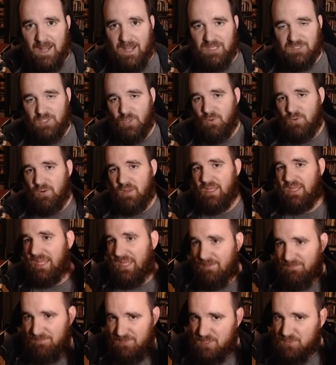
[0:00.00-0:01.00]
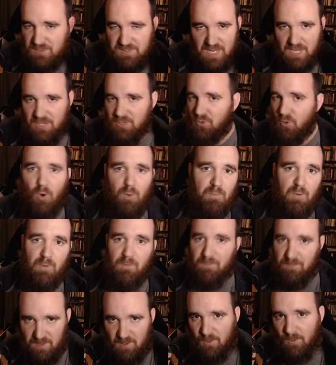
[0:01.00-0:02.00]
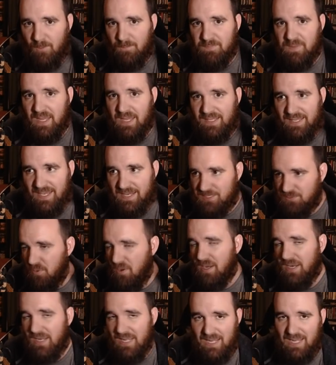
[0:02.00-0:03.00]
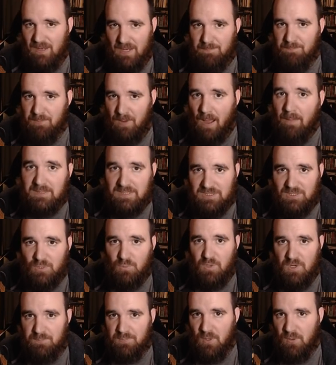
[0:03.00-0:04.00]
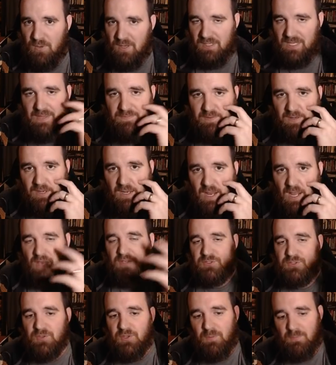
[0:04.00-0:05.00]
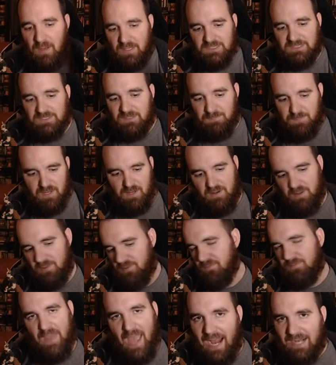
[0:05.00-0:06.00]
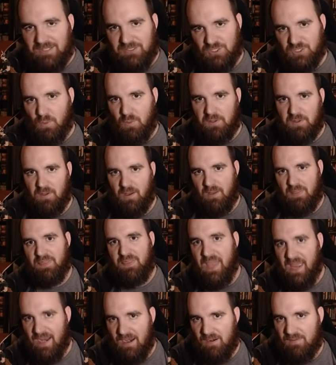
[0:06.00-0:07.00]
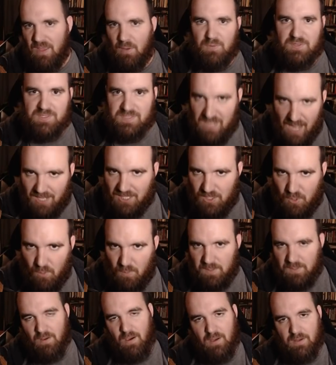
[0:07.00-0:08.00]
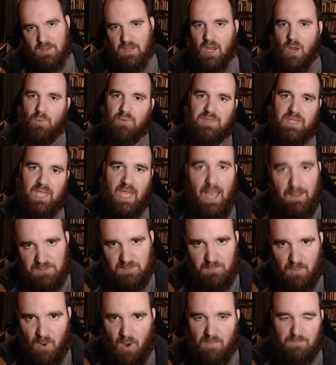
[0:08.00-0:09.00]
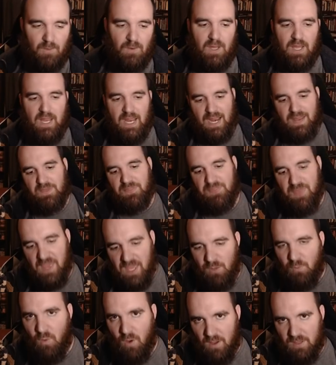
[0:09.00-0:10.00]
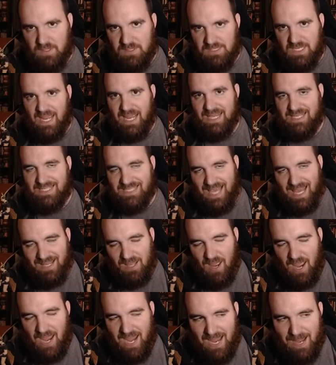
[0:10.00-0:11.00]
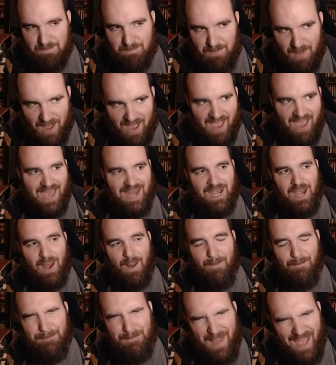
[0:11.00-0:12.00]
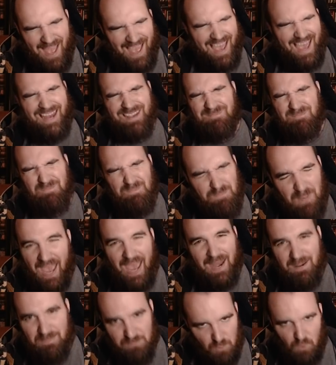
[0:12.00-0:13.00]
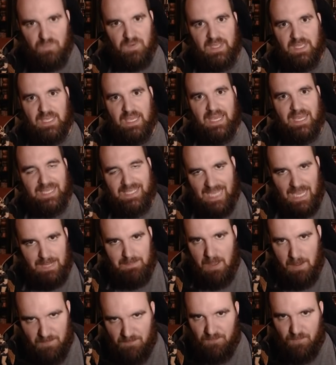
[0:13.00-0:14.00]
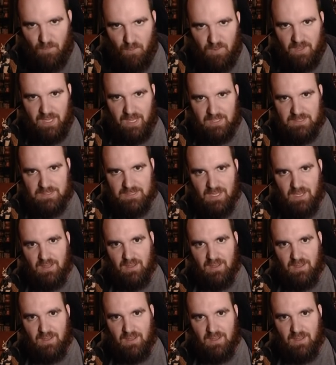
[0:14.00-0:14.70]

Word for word: So if this was a normal film, guess what? It, it, probably still would have broken even. So there must have been another factor going on there that was not going on with Captain Marvel. And the thing was, is that a bad, bad, bad movie came out beforehand.